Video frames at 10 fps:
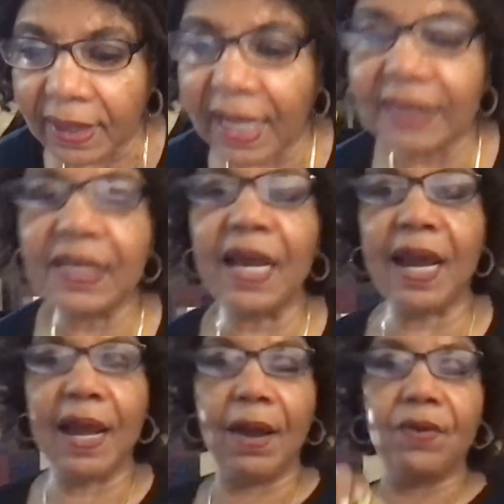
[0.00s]
That's
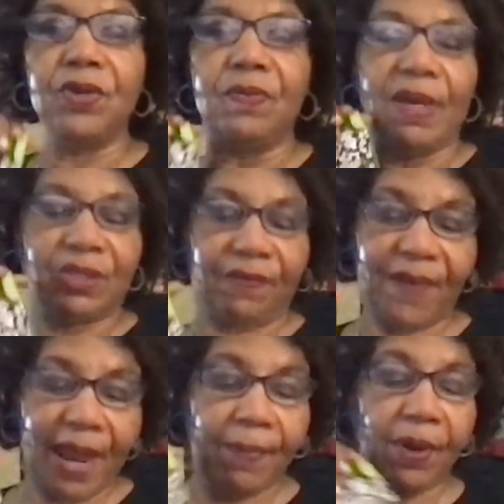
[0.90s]
how you measure
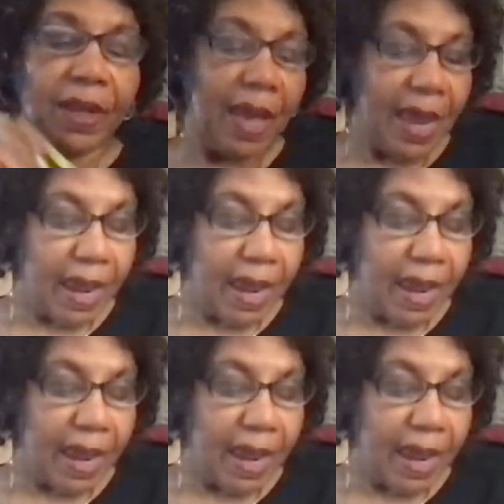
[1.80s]
fabric.